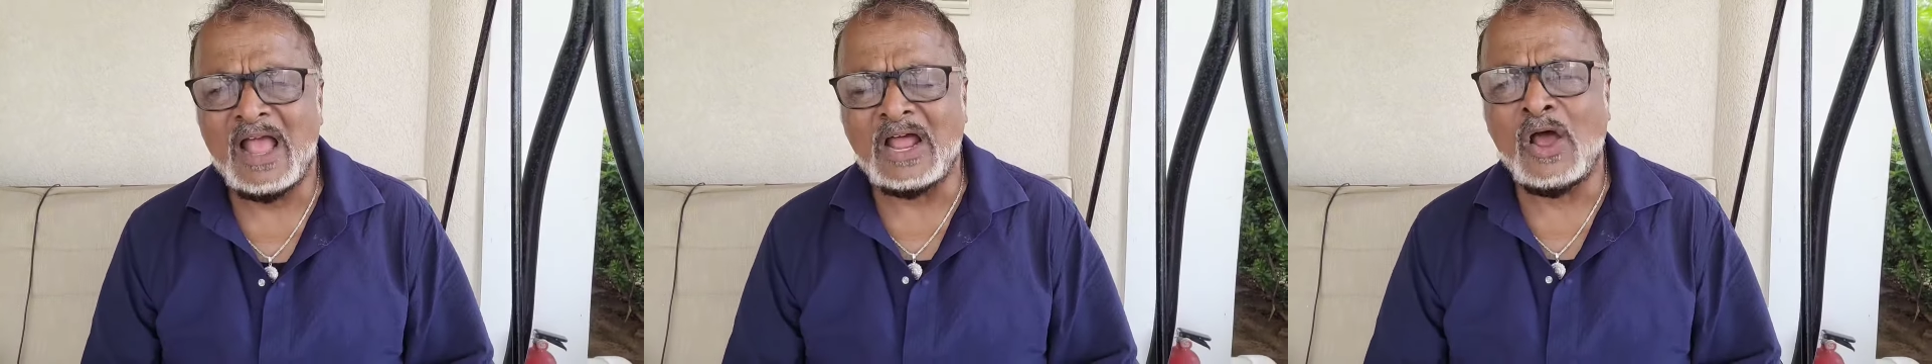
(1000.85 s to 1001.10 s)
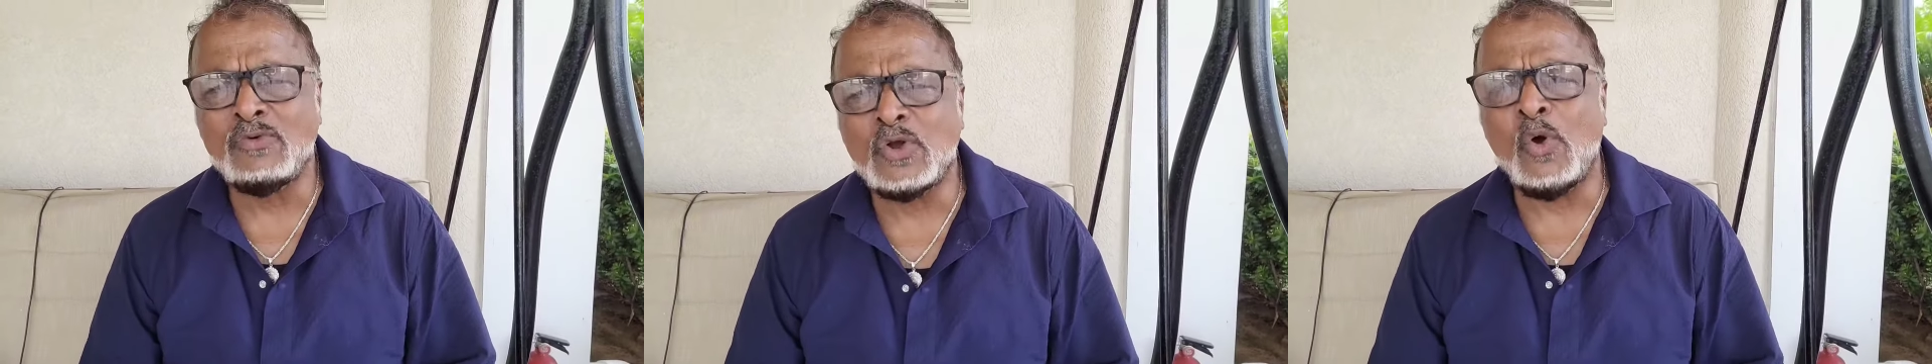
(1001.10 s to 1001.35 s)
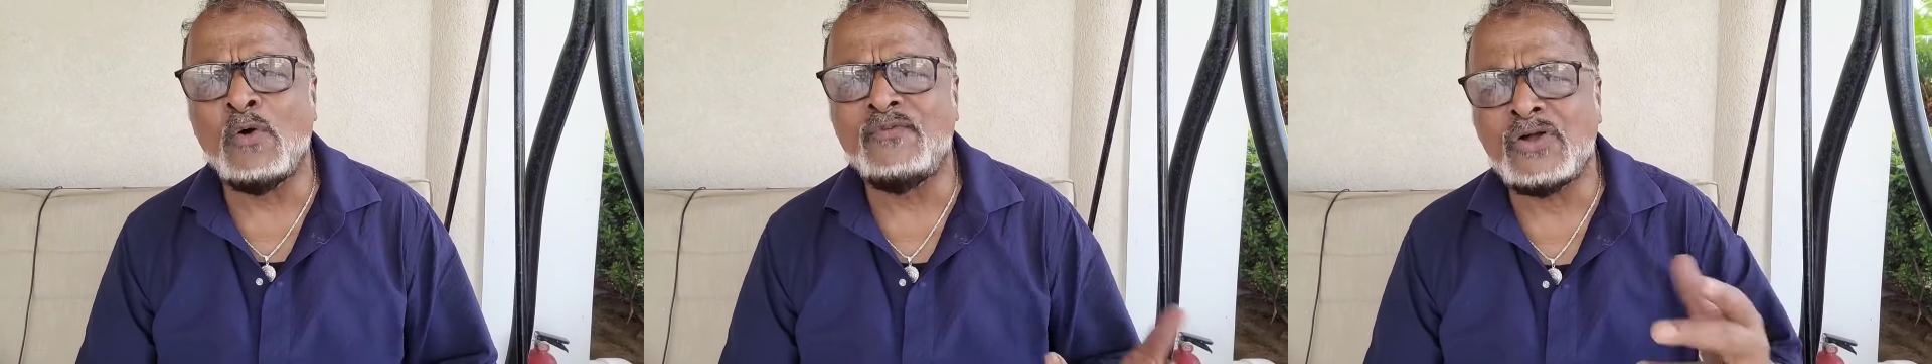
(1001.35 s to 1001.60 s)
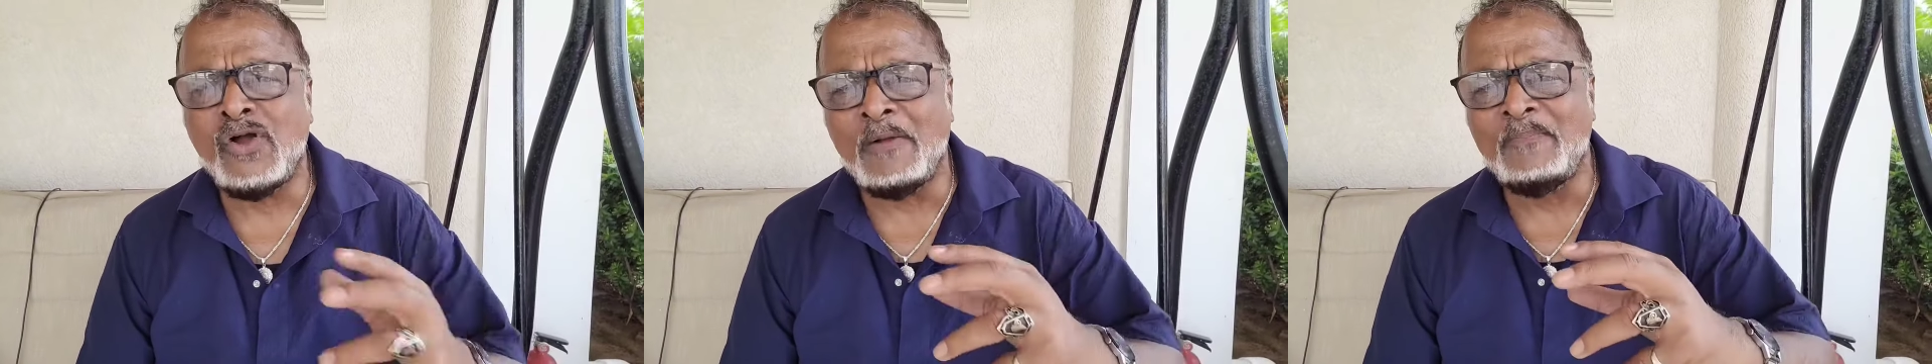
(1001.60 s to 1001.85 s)
and how to
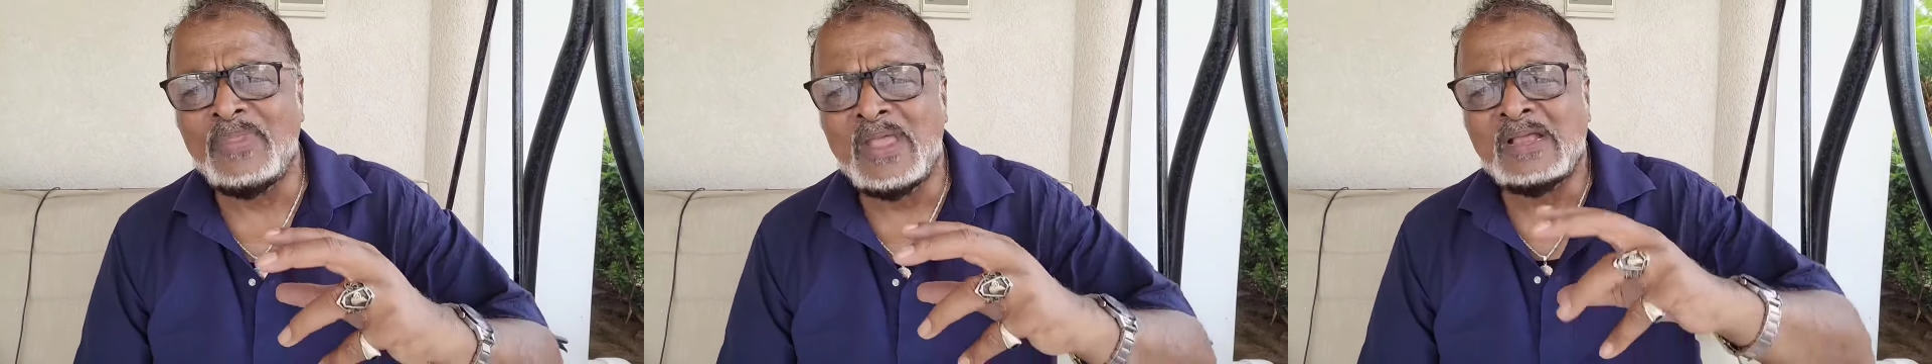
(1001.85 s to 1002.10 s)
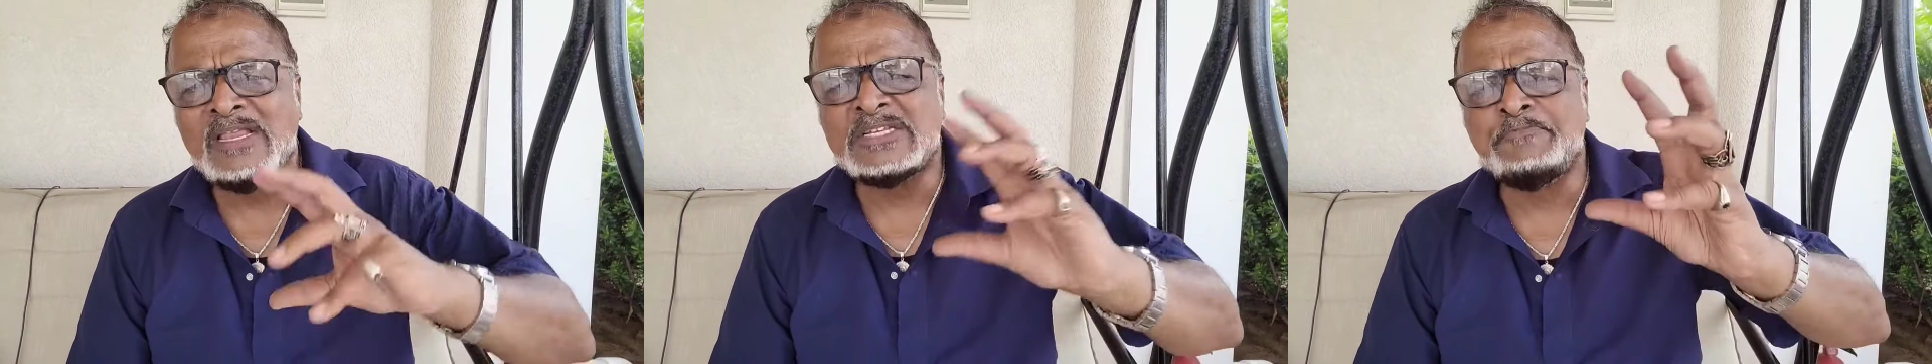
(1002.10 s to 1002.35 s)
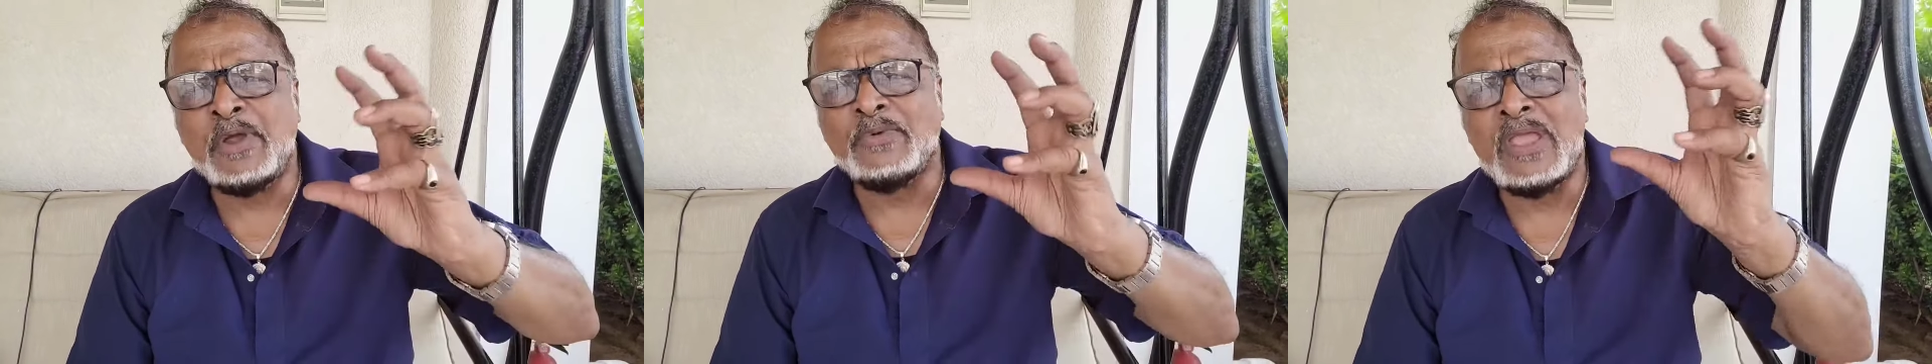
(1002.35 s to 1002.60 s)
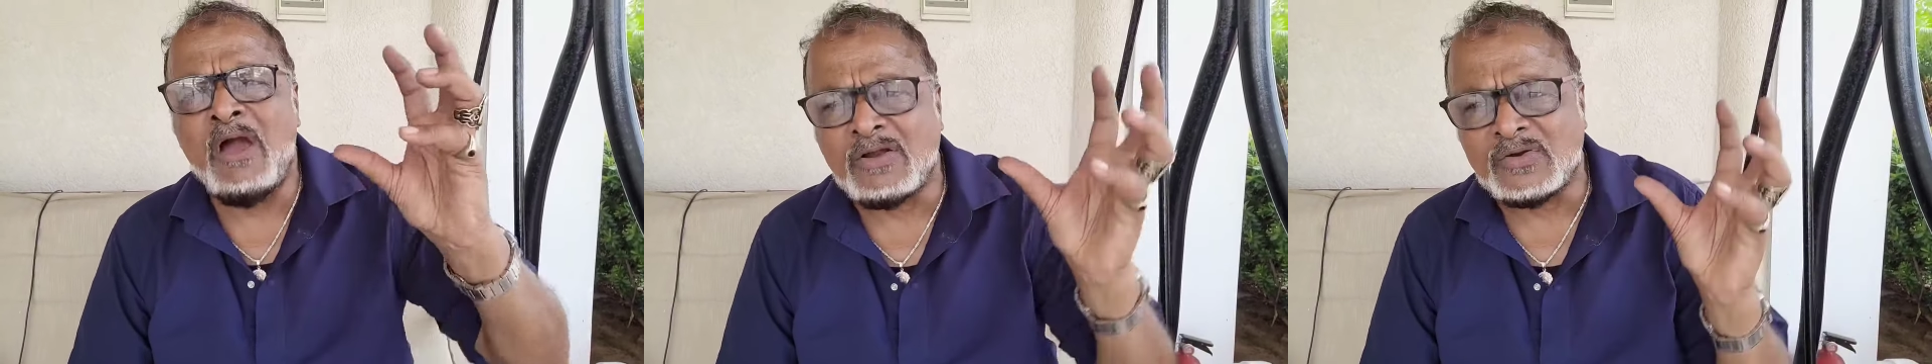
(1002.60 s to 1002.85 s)
overcome this
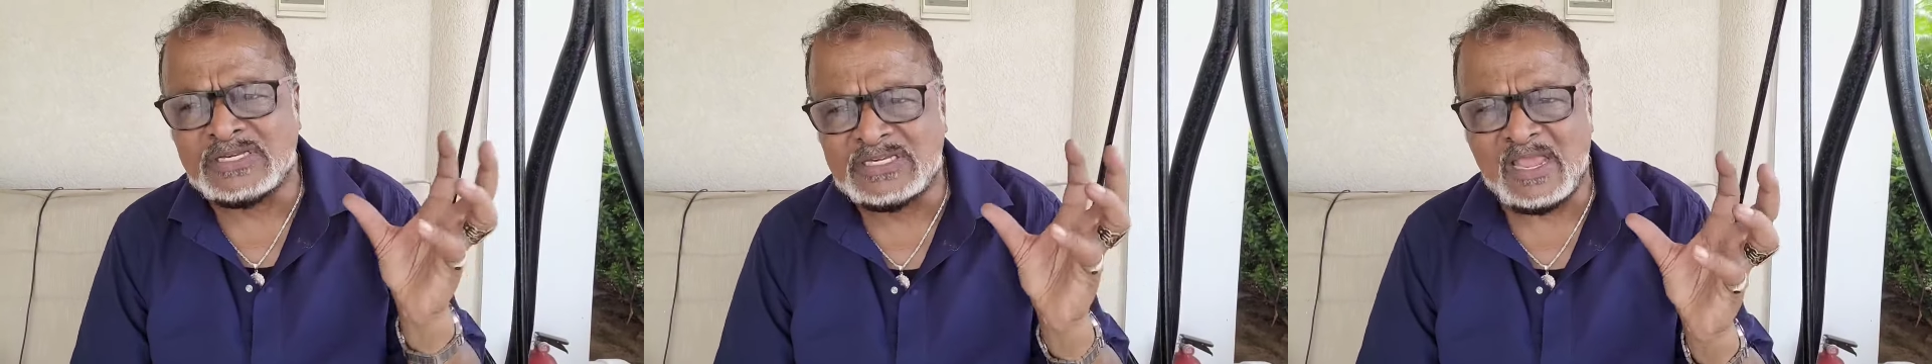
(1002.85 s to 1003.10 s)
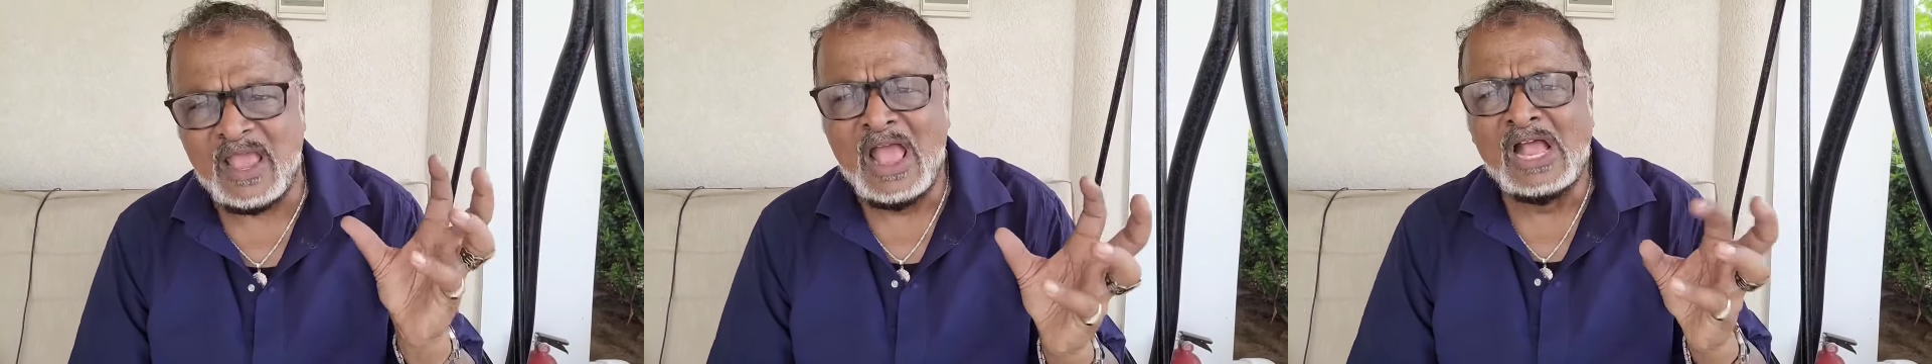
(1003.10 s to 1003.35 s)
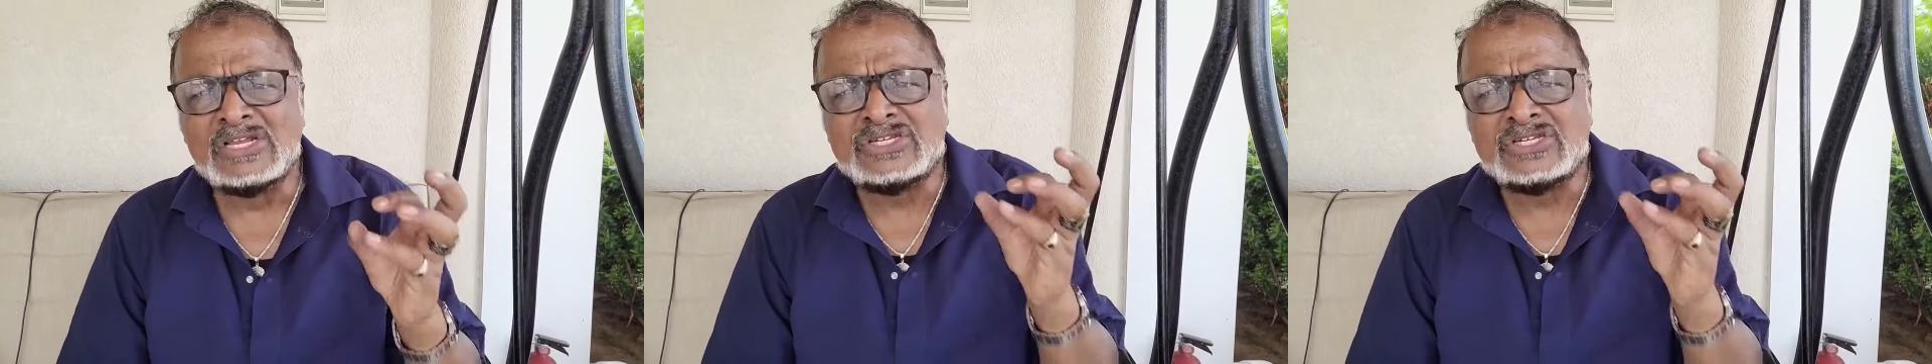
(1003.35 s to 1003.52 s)
bureaucracy.